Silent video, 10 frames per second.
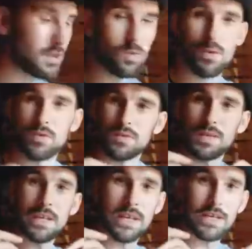You will
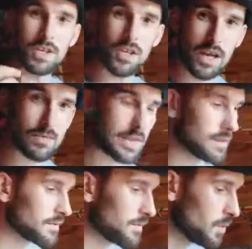obviously get a shout
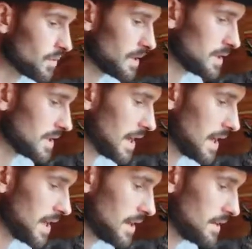out for it,
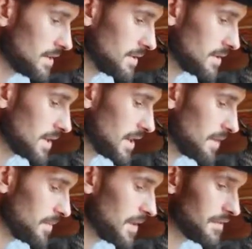and
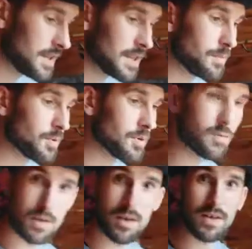if at any point you
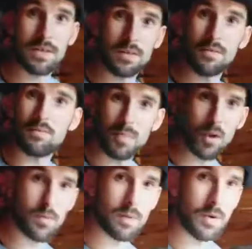would like to buy
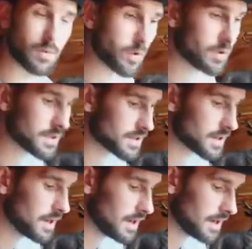one of my wands,
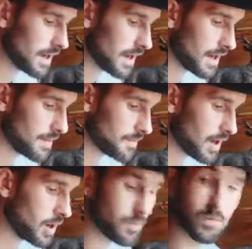I
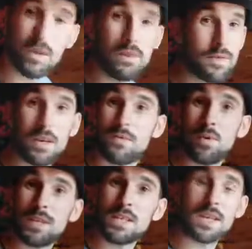will even give you
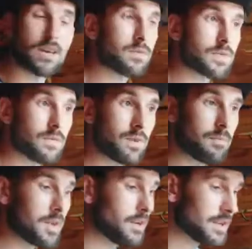a discount if you've
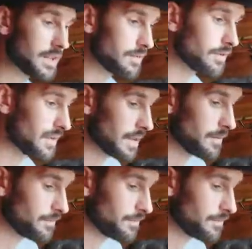given me an idea for a video.